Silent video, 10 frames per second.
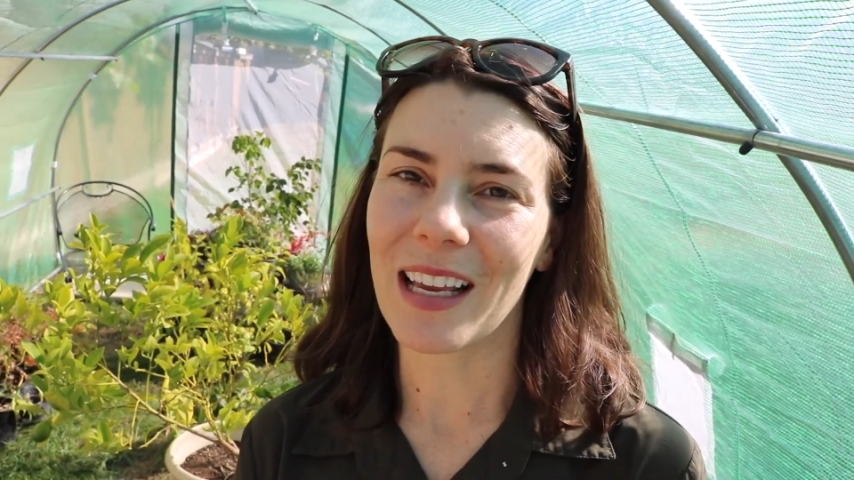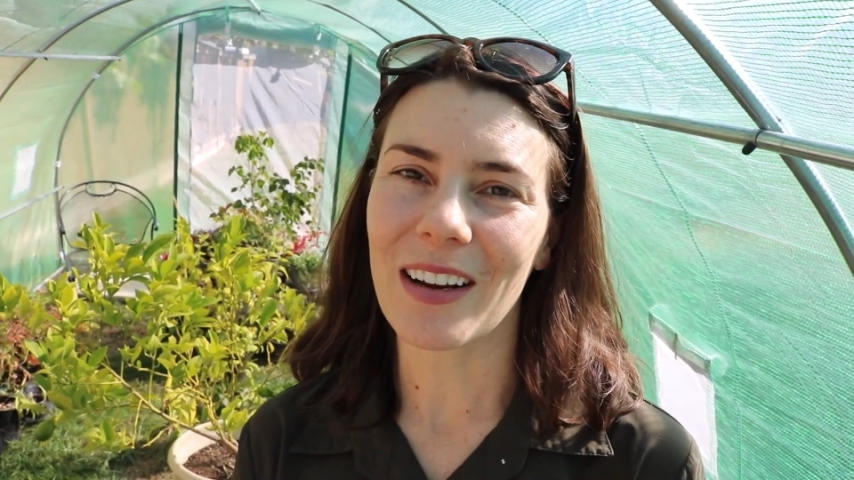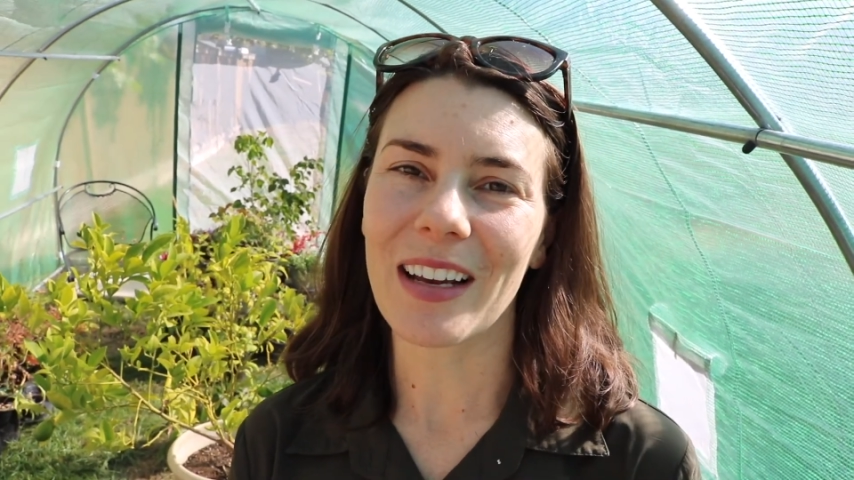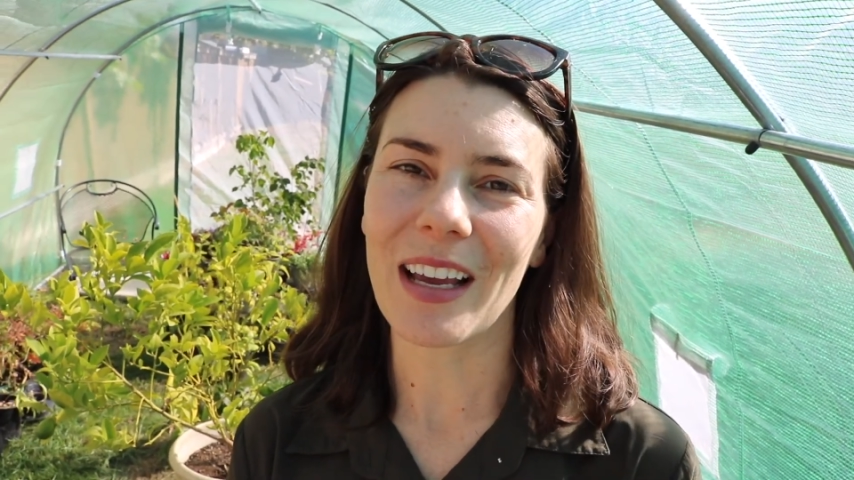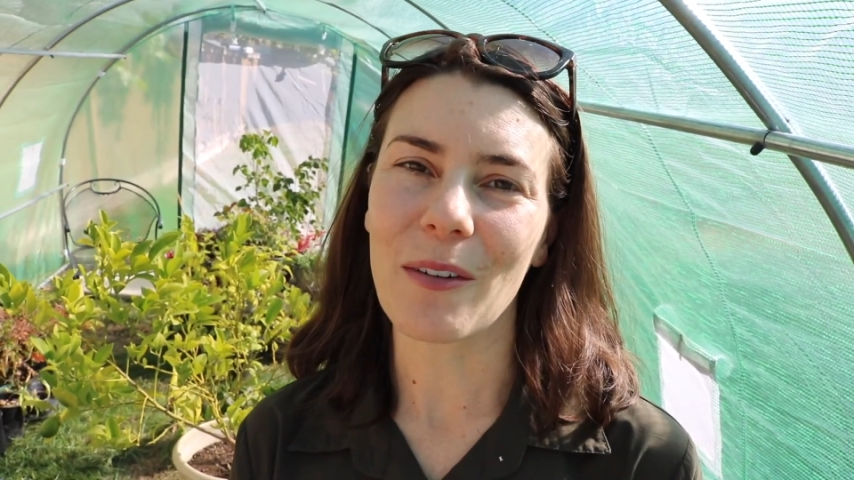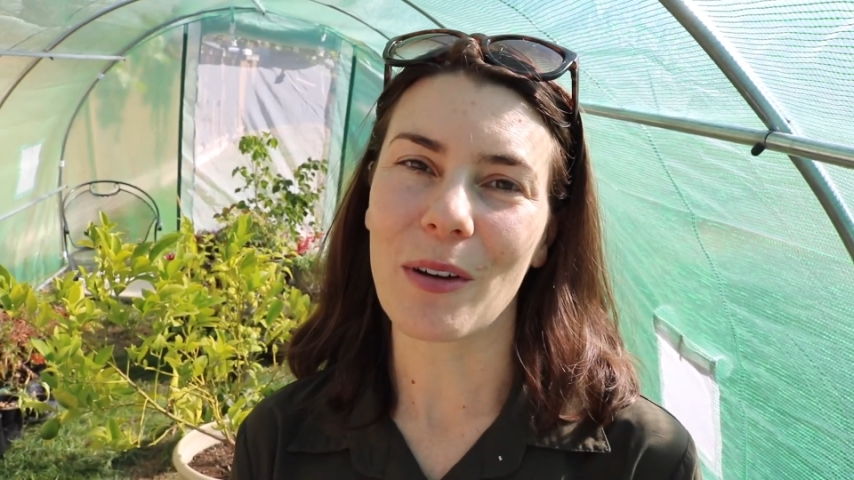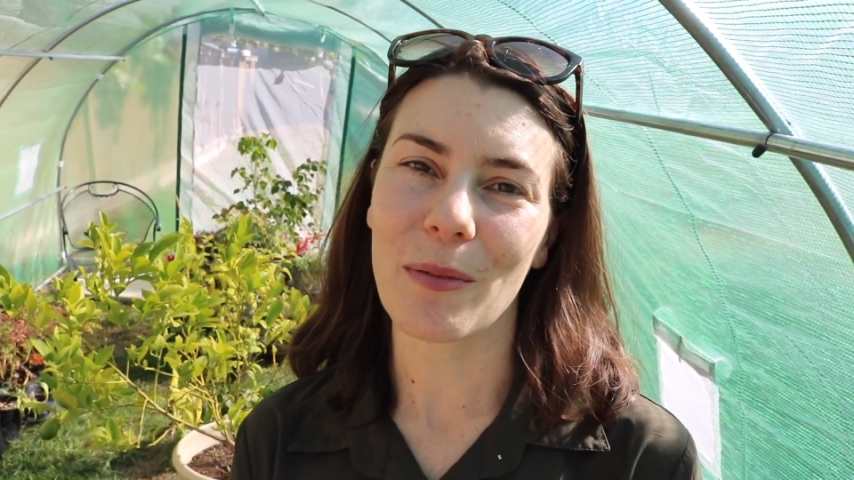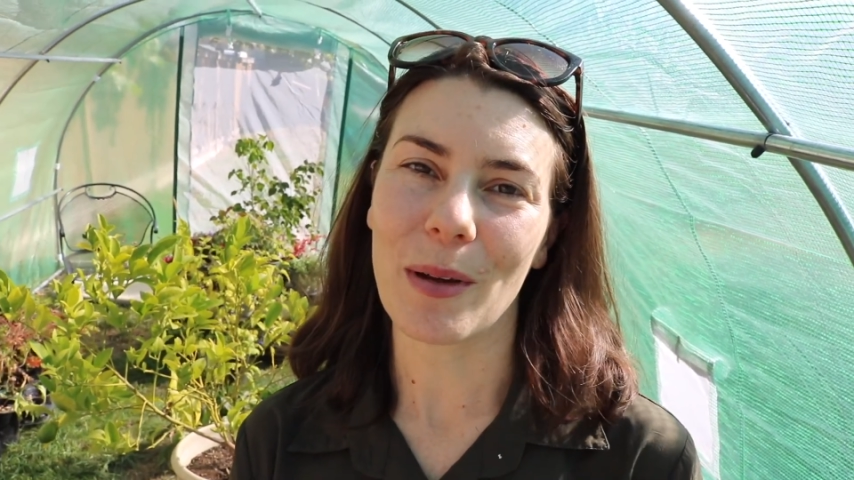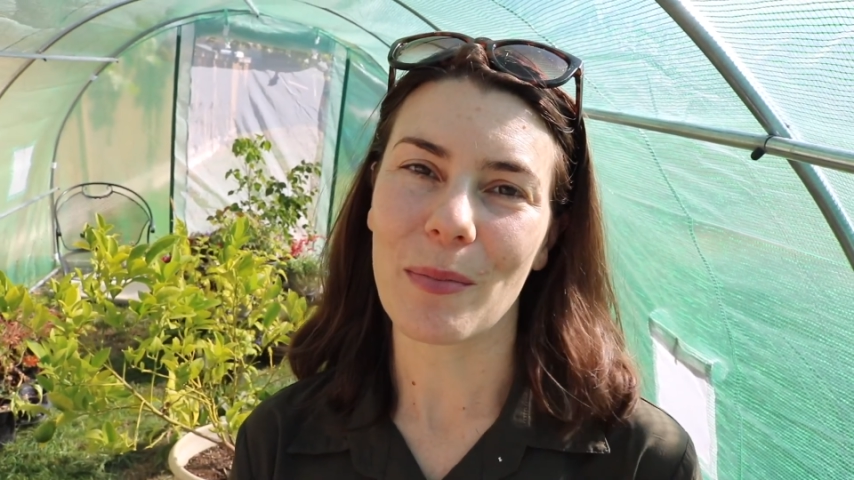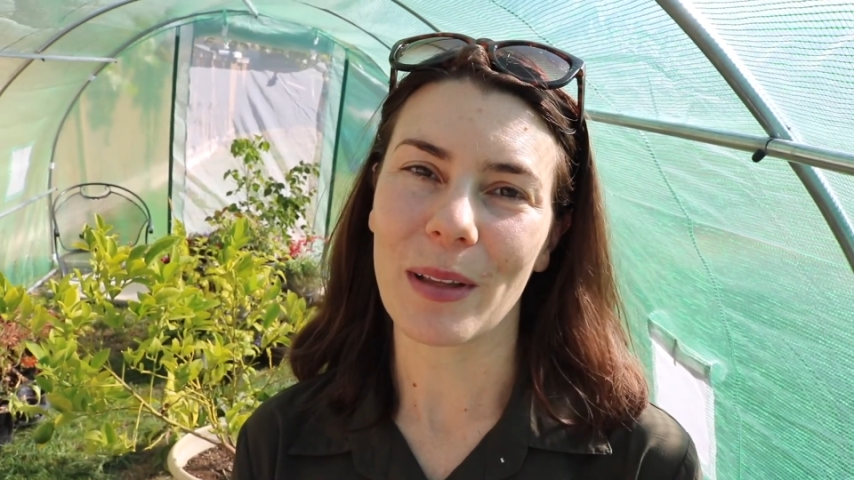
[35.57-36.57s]
area with
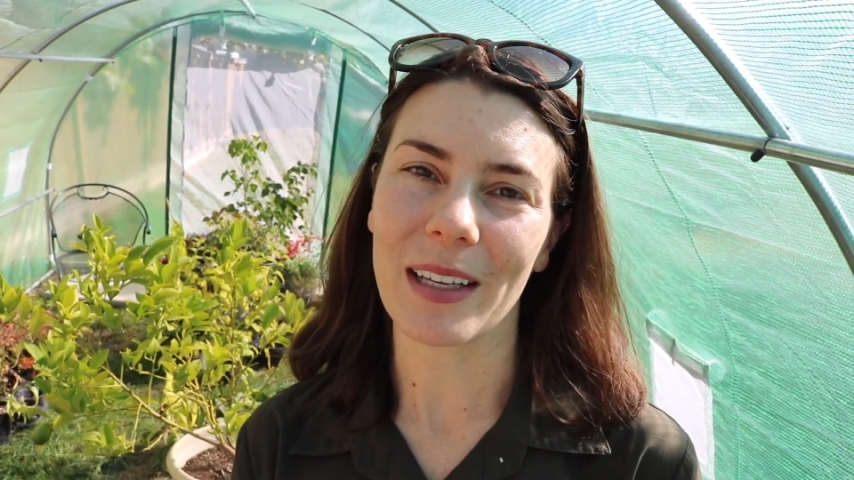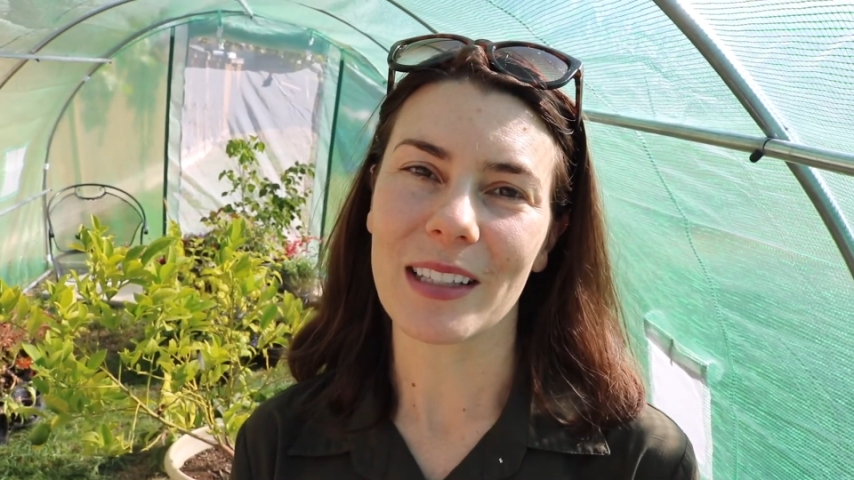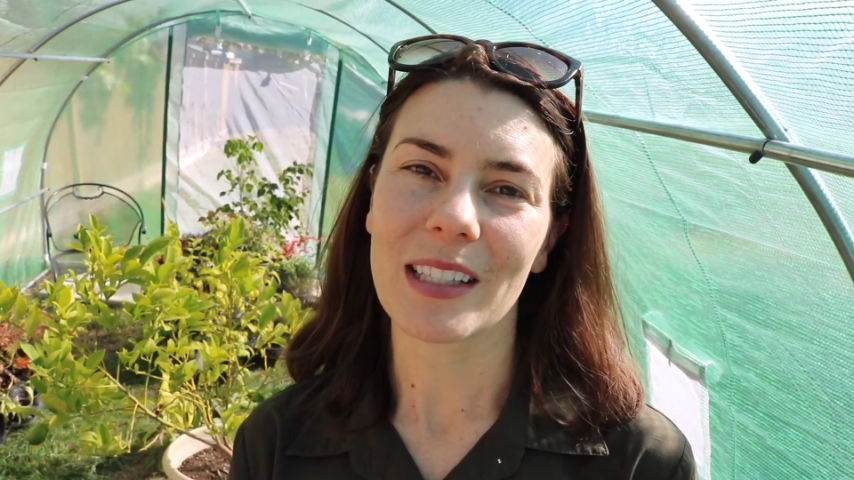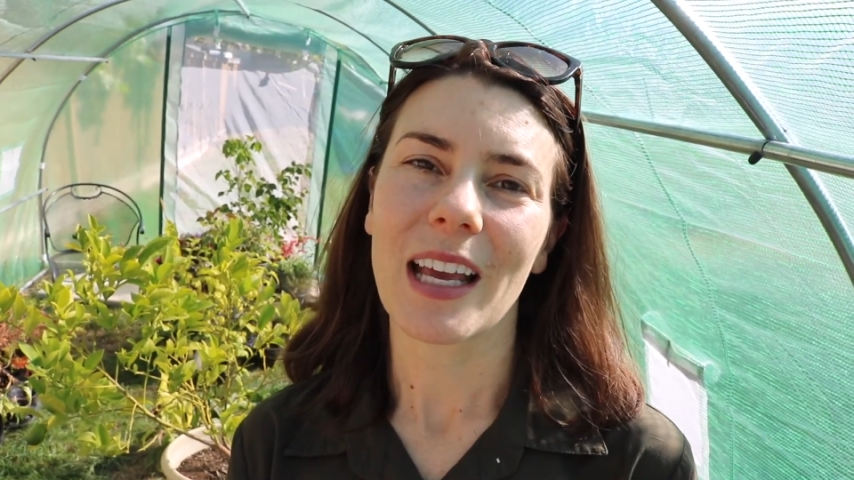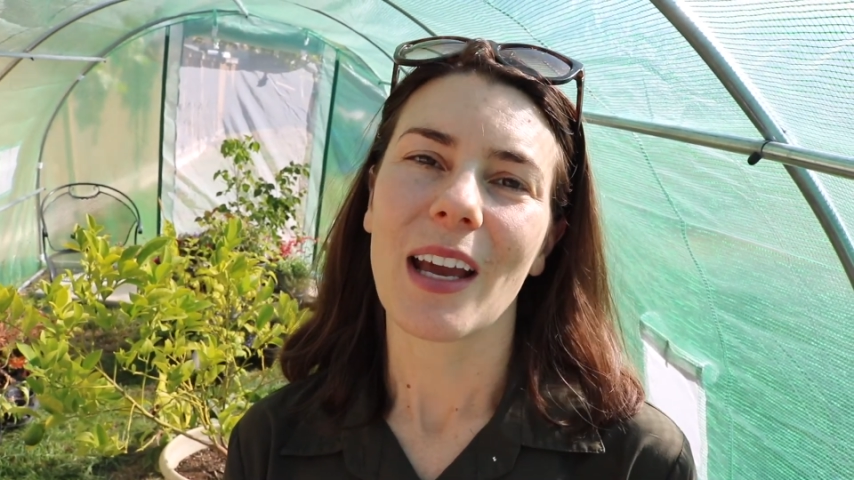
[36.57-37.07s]
my plants